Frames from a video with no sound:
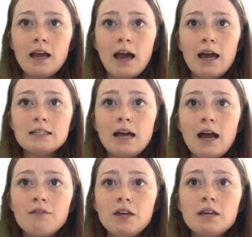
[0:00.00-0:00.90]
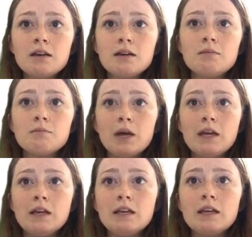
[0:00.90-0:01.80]
as having
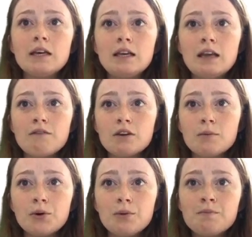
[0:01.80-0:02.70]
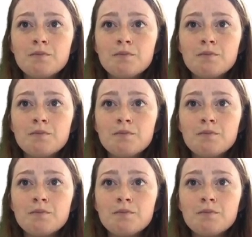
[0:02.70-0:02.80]
been inevitable